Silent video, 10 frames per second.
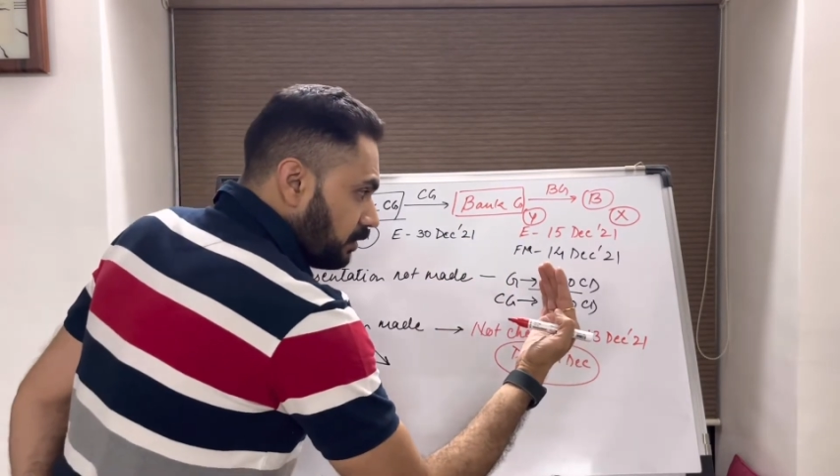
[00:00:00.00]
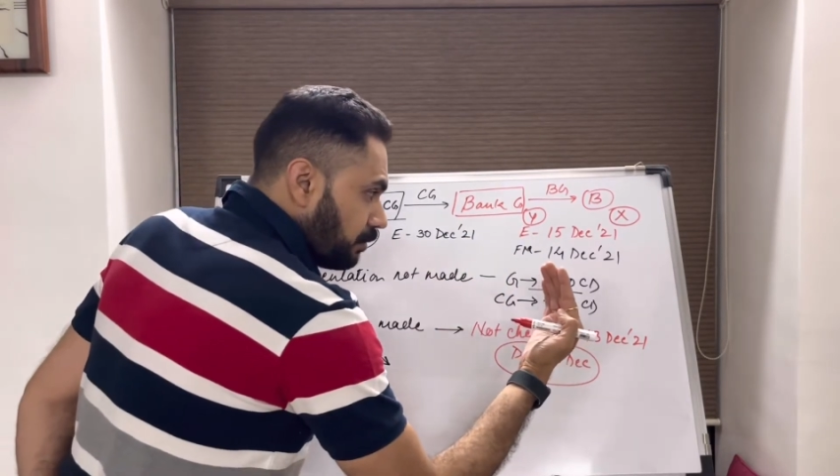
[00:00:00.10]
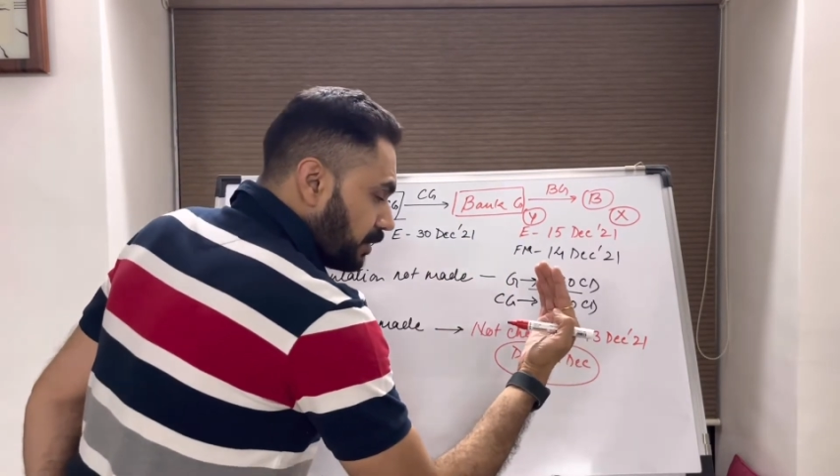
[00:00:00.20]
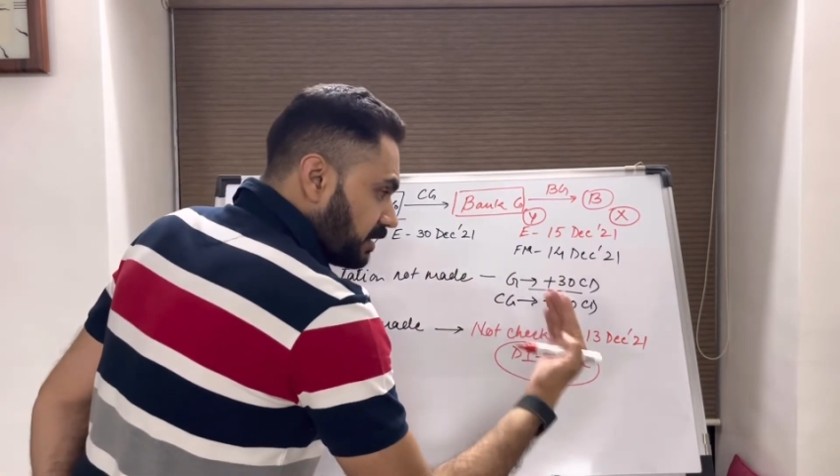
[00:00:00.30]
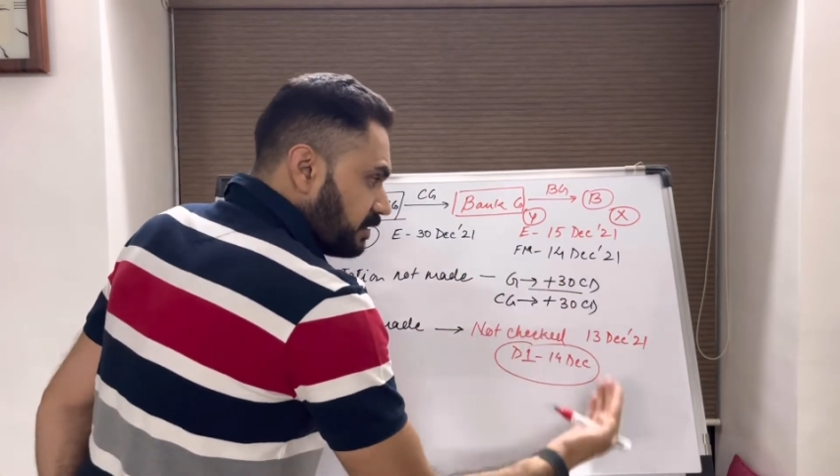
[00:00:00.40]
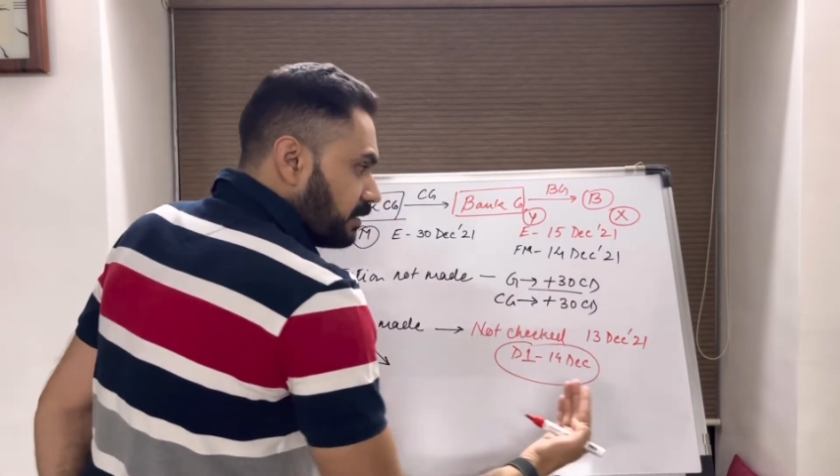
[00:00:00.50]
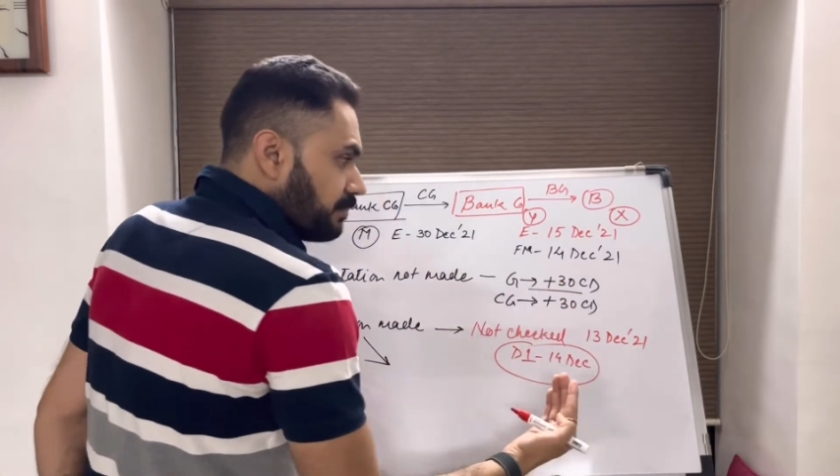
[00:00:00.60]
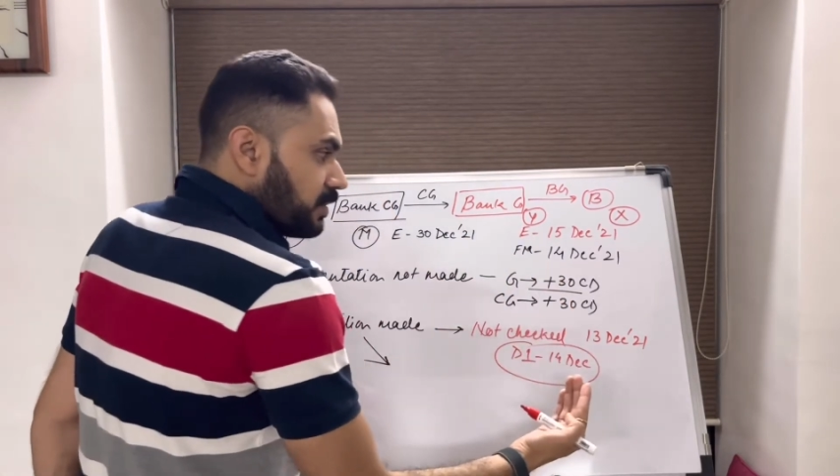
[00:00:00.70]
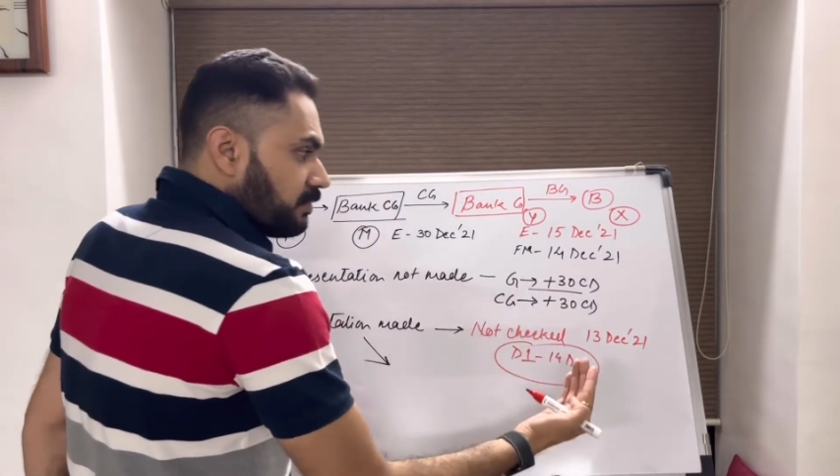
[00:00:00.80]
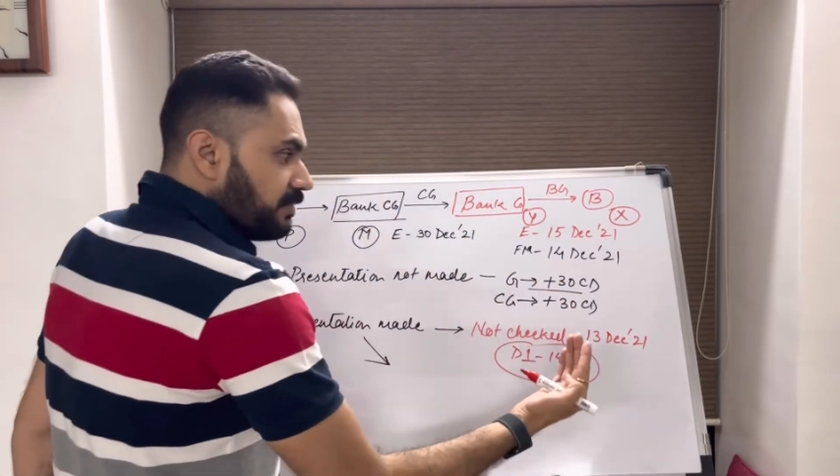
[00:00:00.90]
whatever
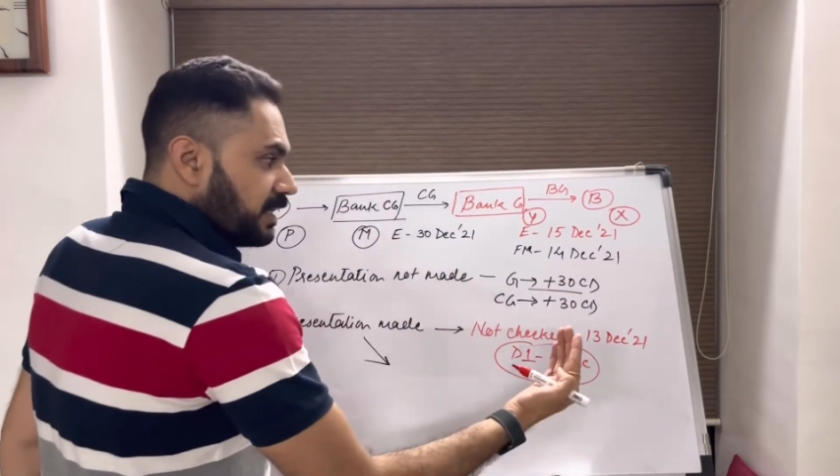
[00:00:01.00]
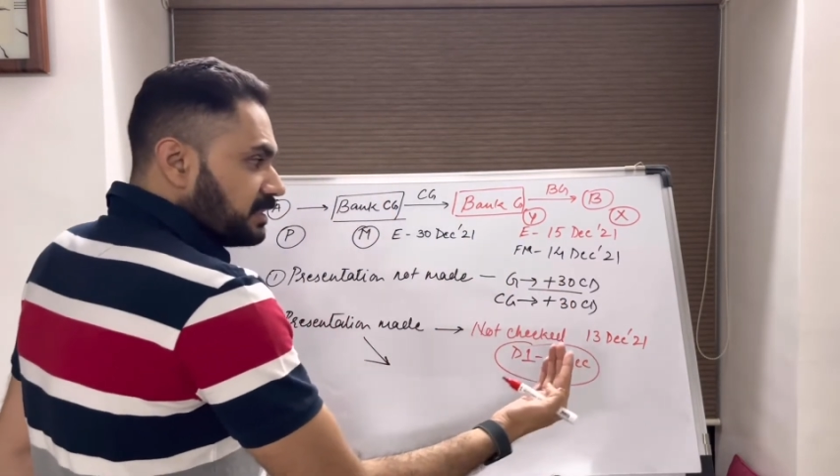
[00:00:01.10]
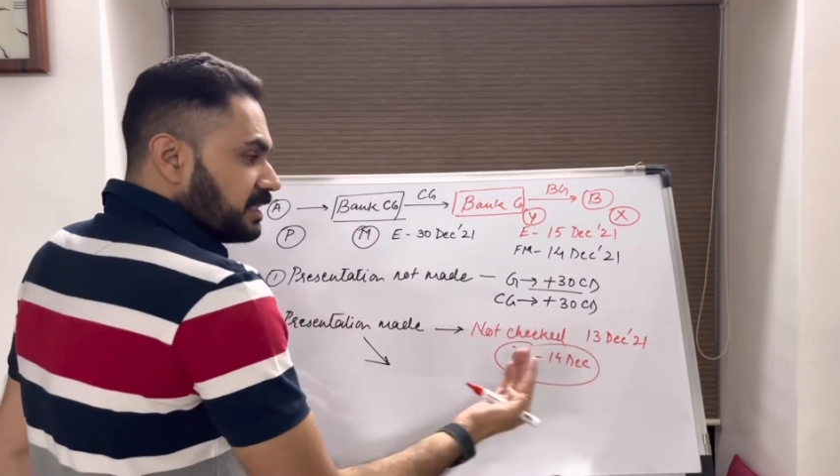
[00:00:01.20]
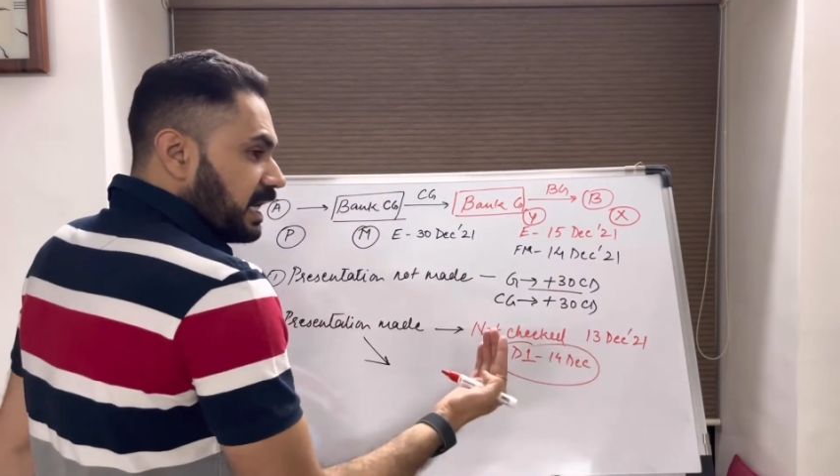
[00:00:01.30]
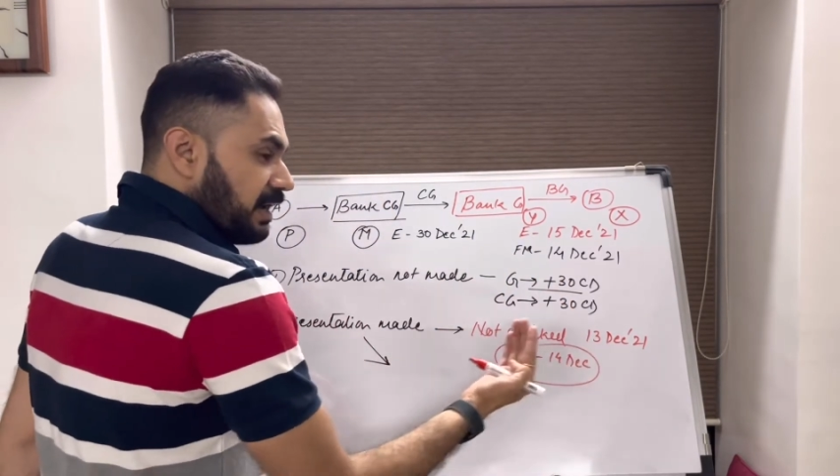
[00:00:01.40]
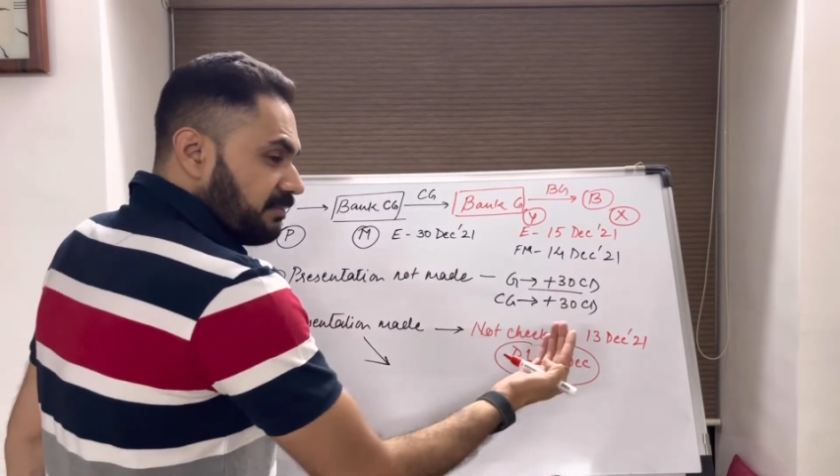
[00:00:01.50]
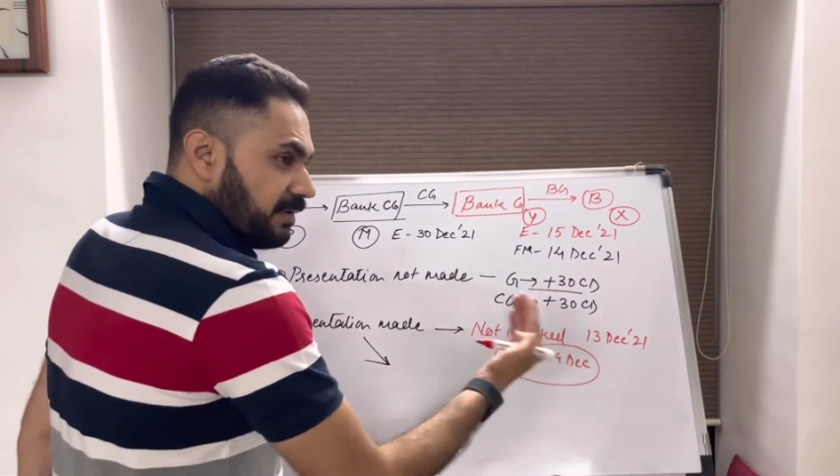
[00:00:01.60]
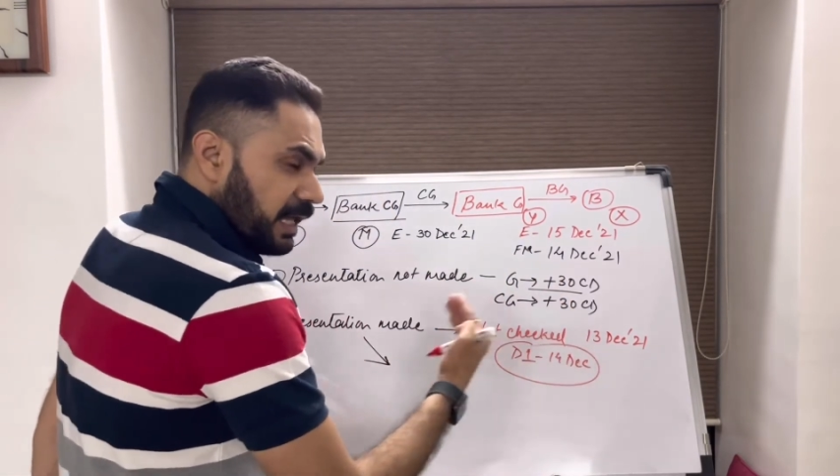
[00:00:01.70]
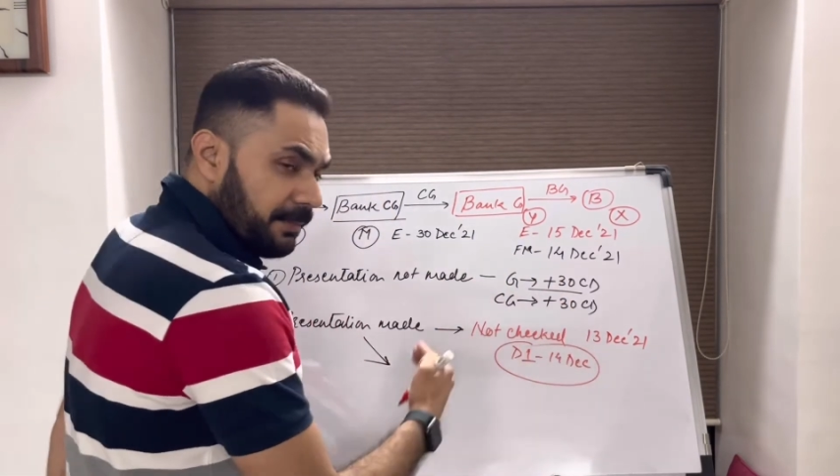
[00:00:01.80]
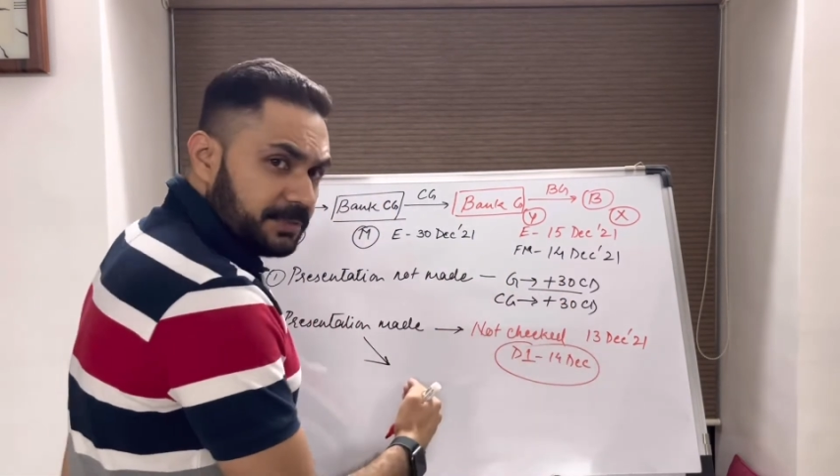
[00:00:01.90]
number of days have
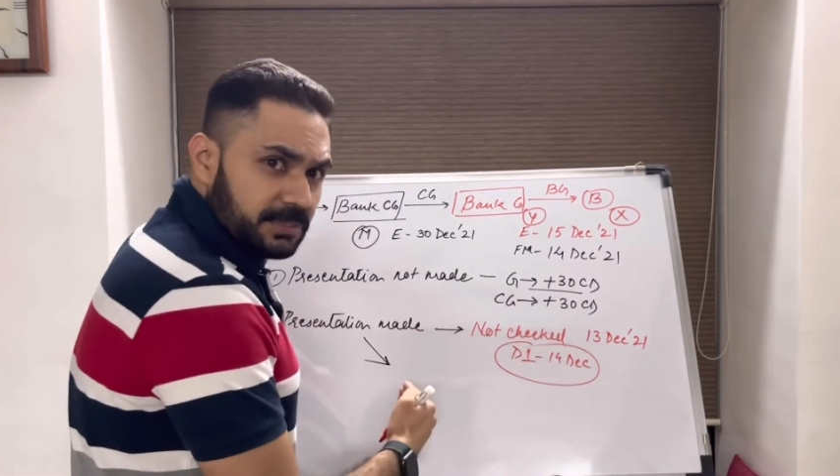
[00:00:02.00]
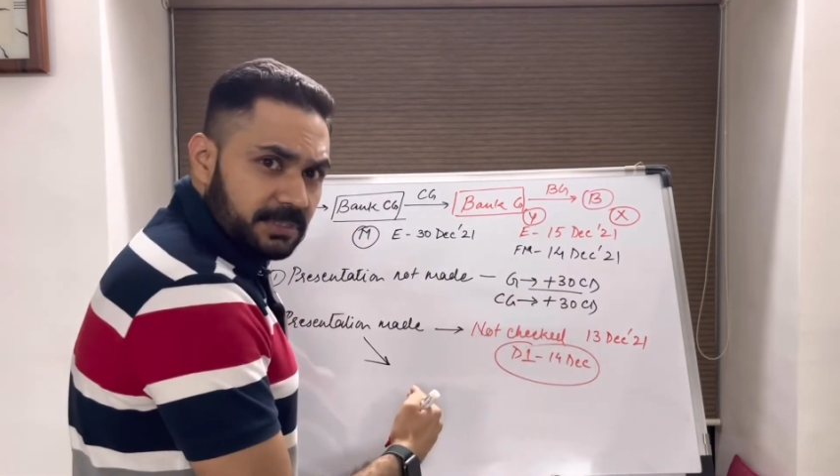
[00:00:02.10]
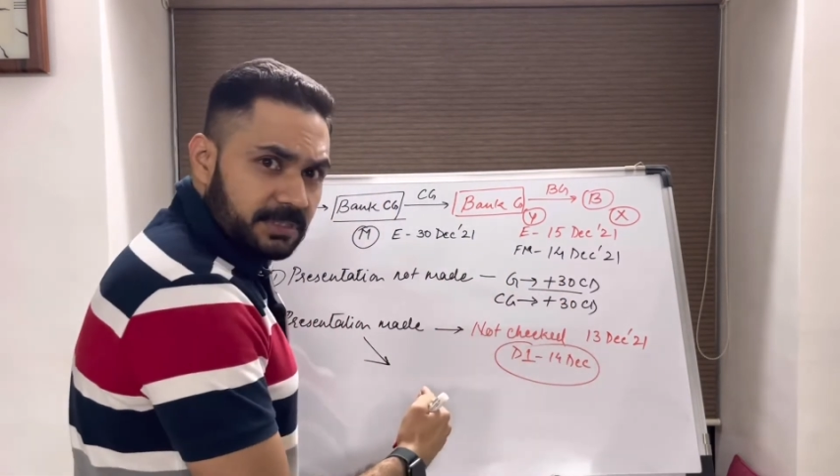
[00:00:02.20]
lapsed,